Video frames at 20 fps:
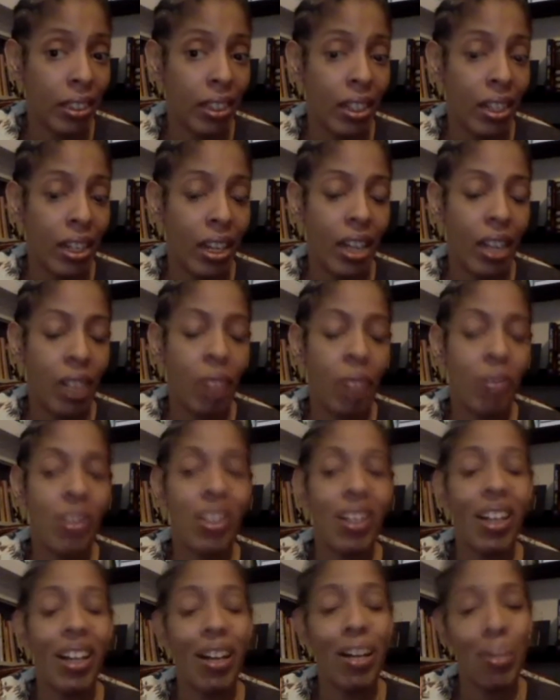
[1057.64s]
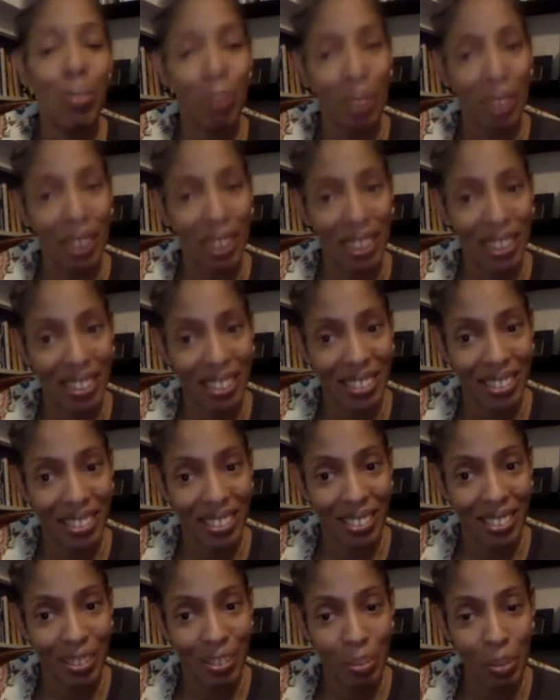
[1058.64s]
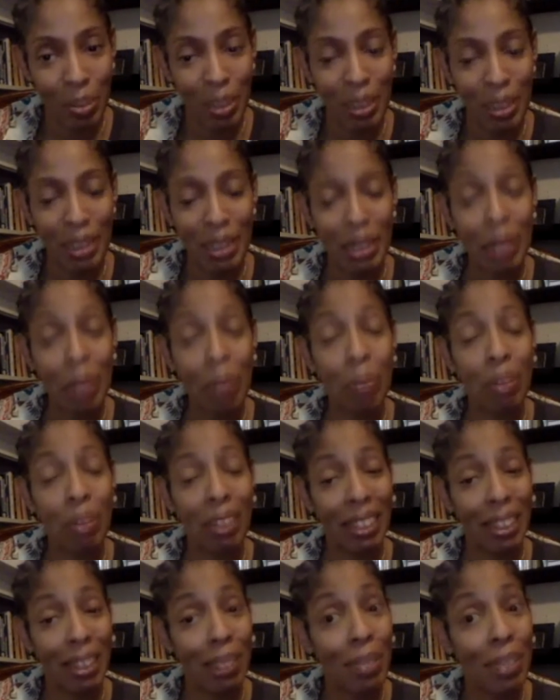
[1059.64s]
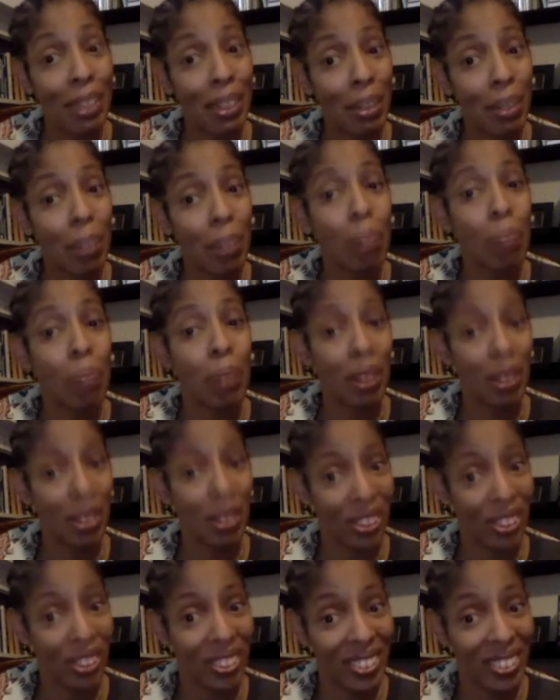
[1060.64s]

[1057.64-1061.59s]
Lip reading: And it was humbling because the play kept getting better.